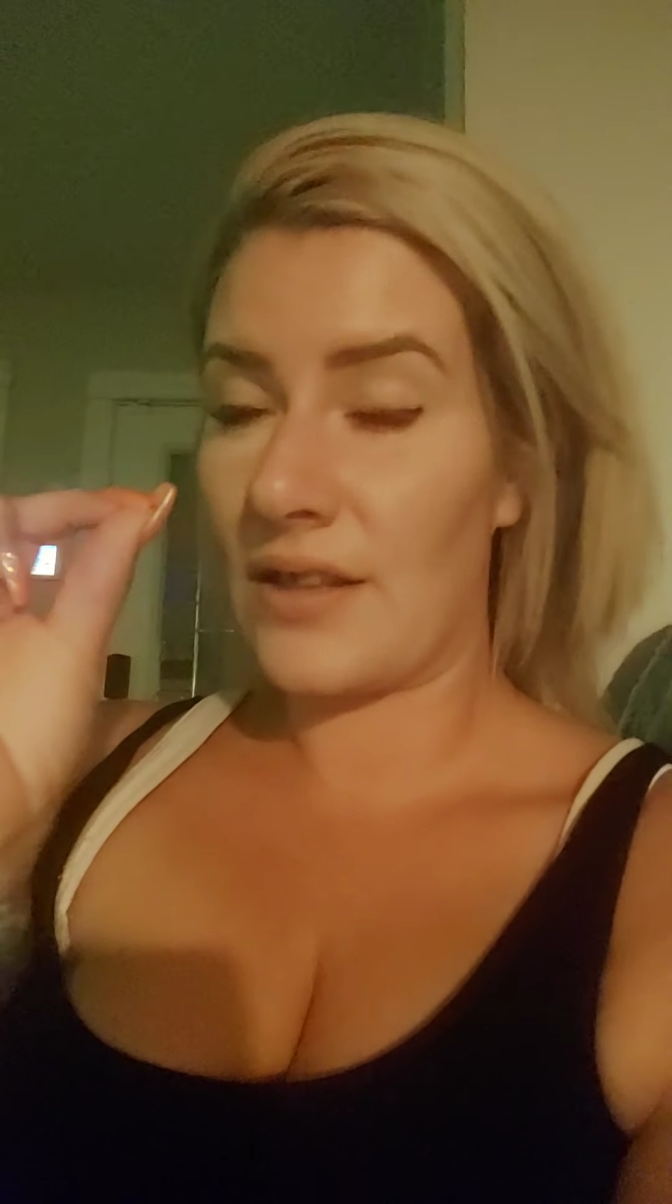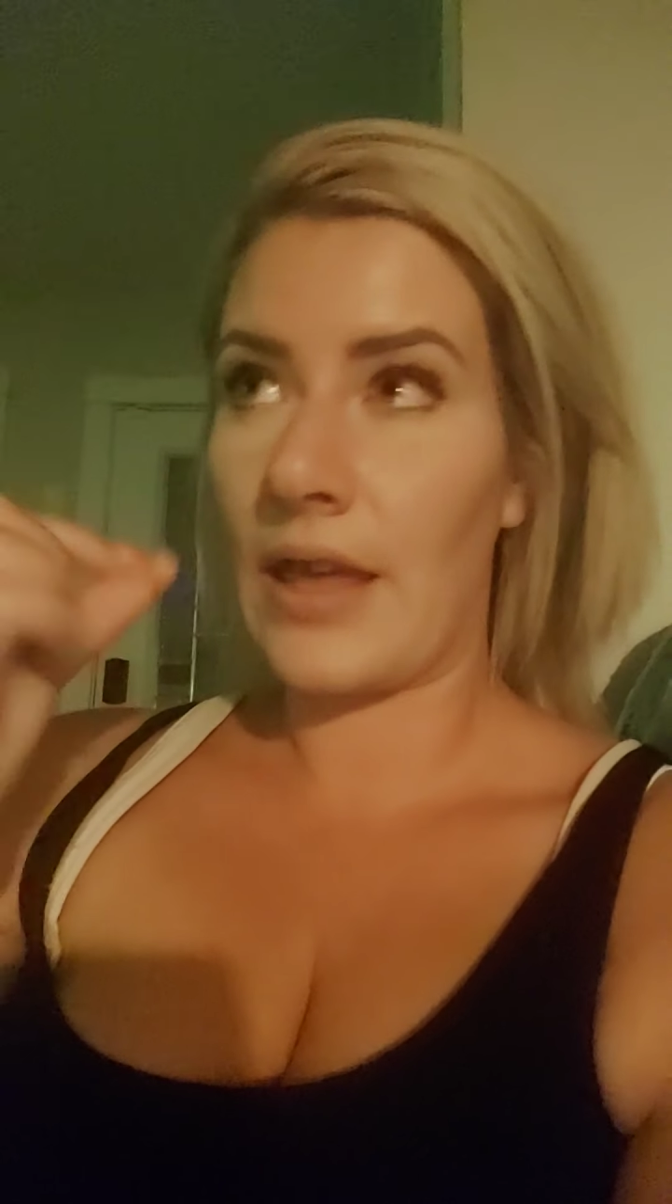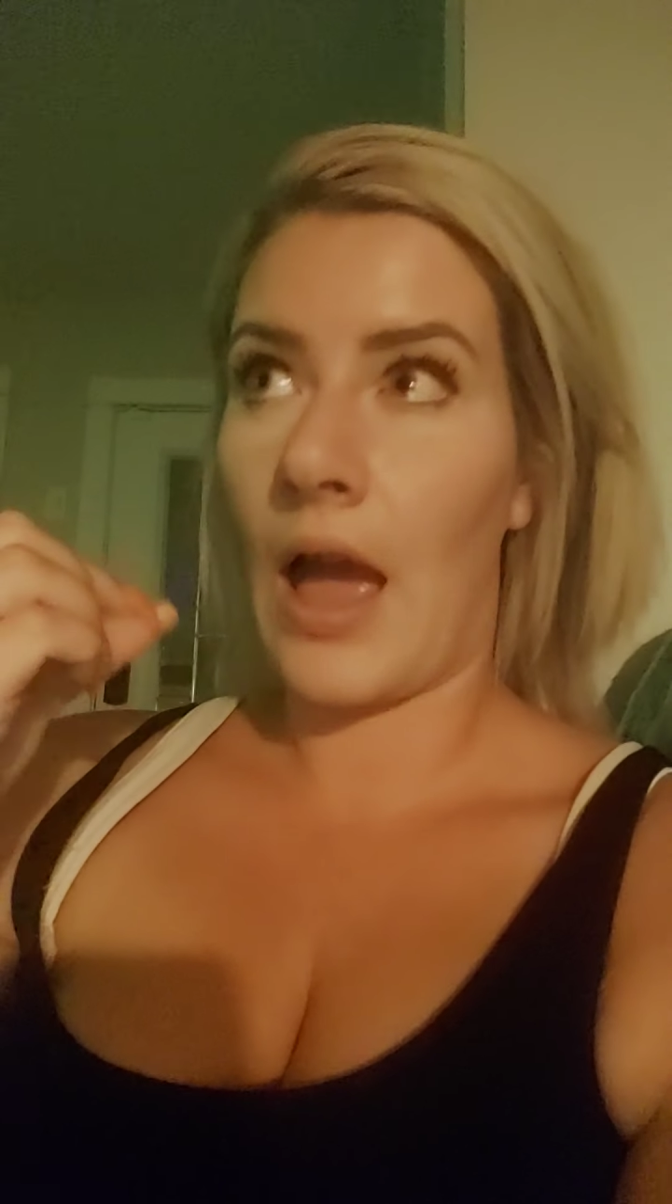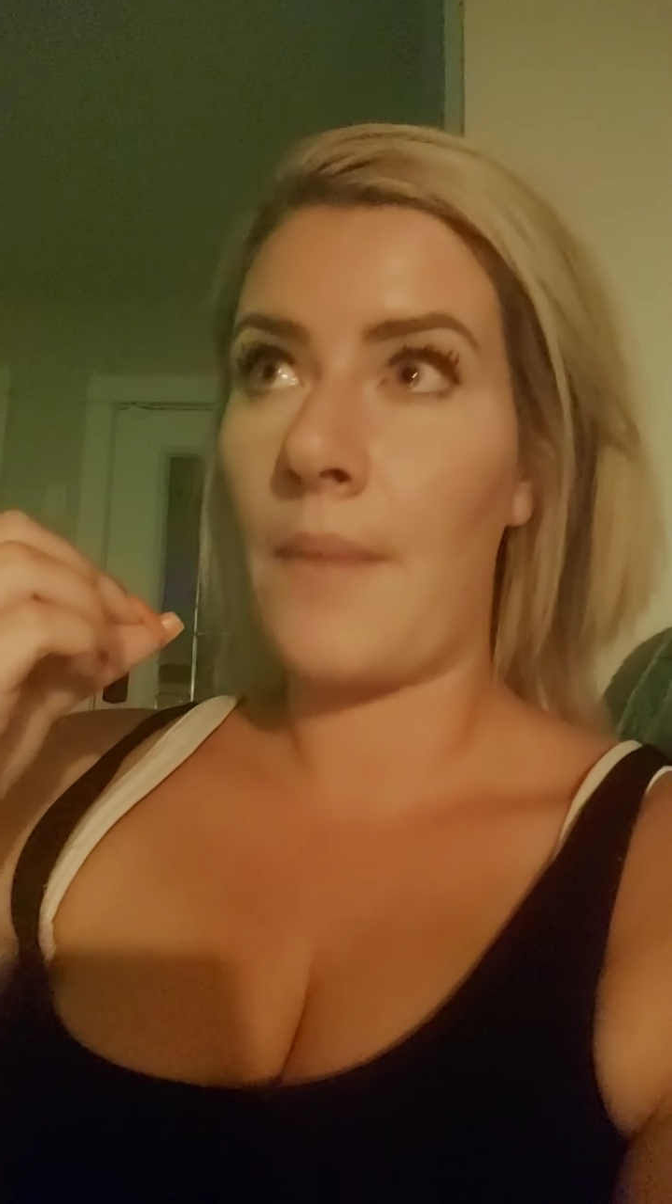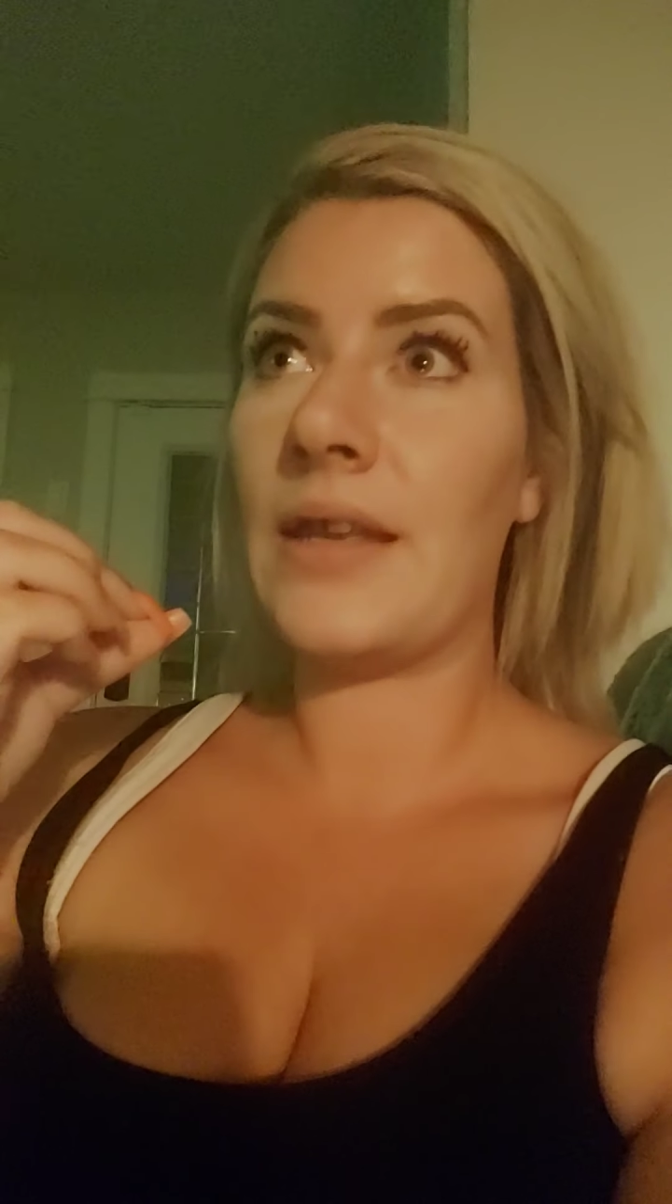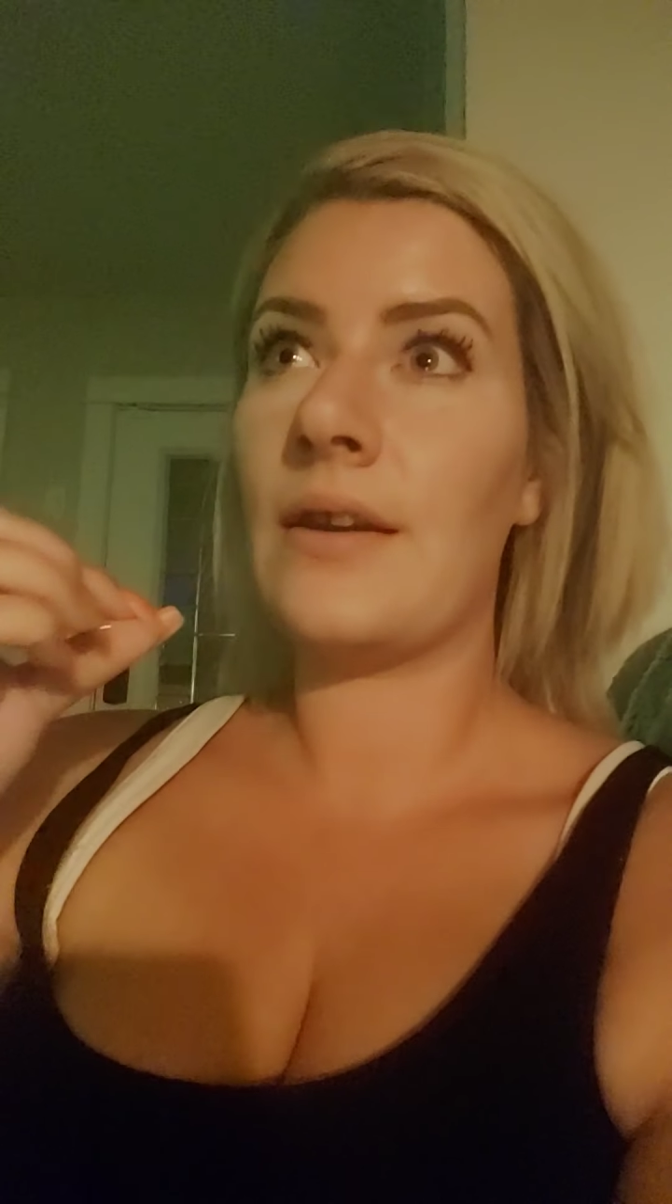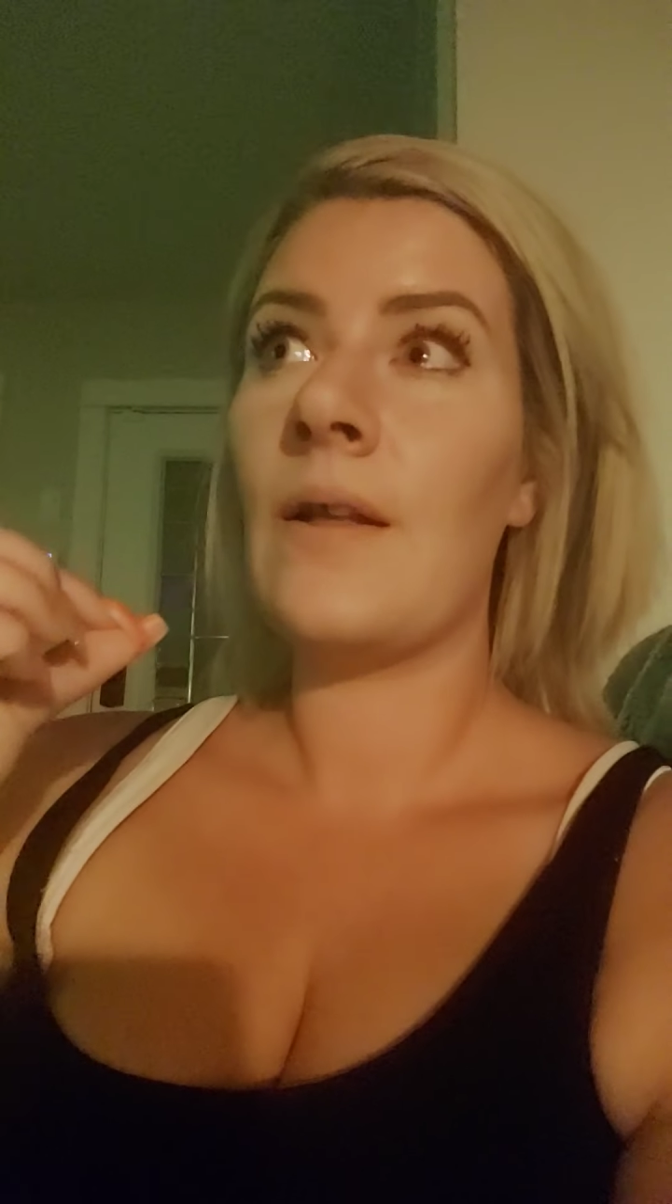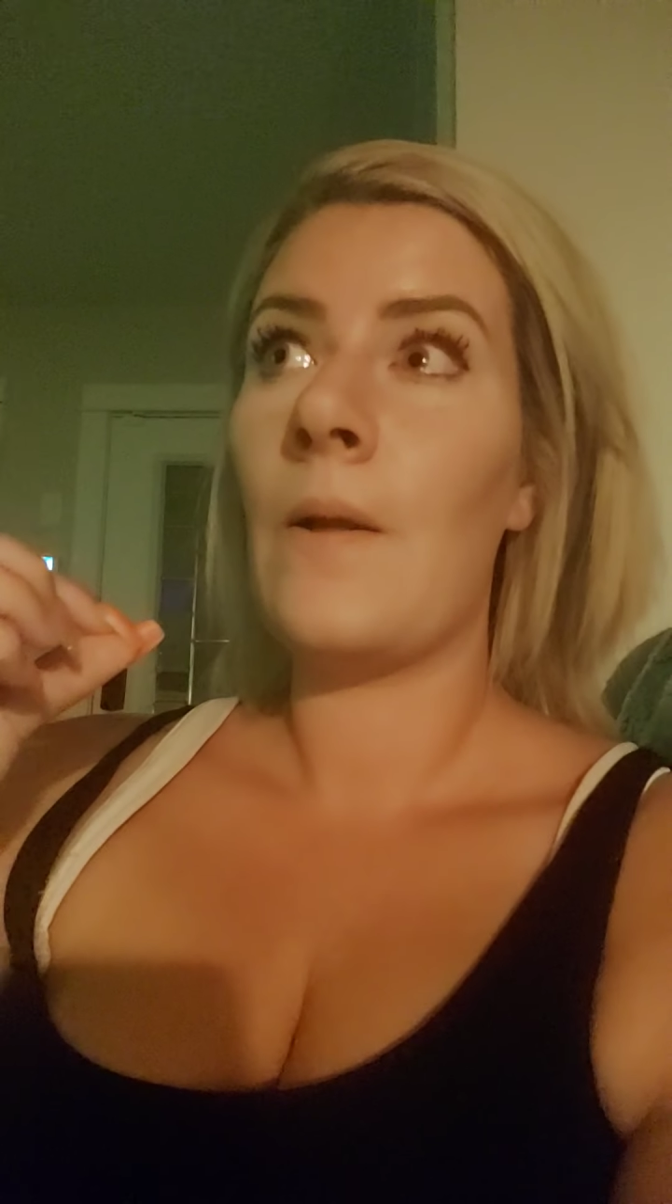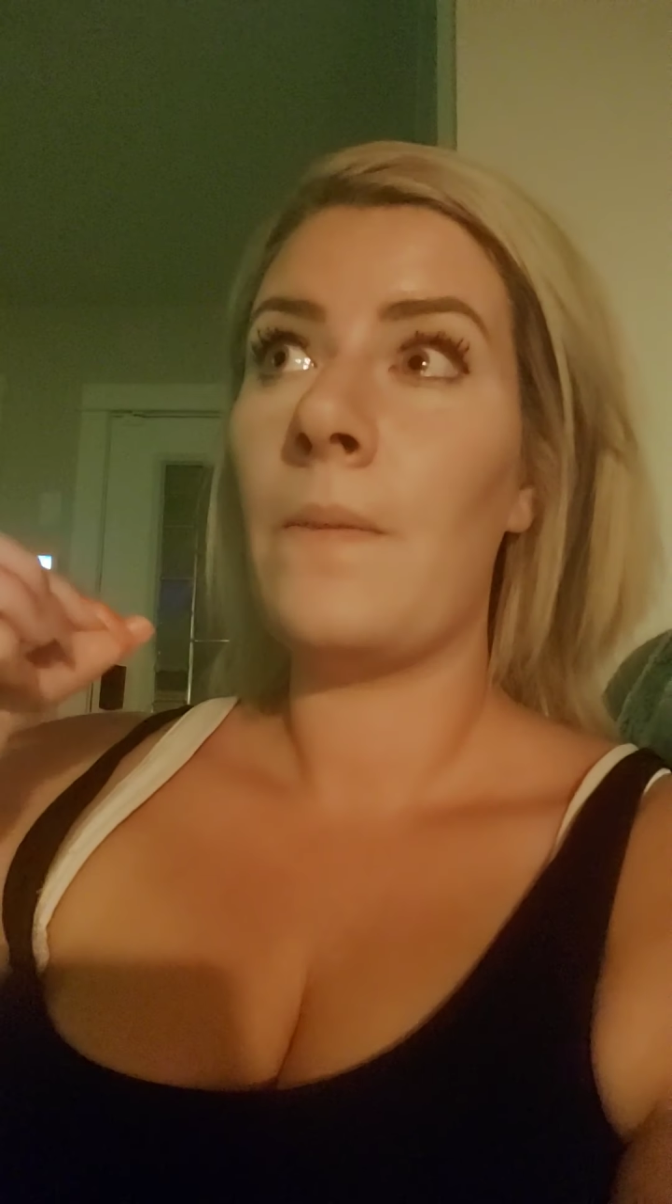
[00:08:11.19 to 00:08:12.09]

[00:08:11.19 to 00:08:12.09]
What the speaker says: like, I mean,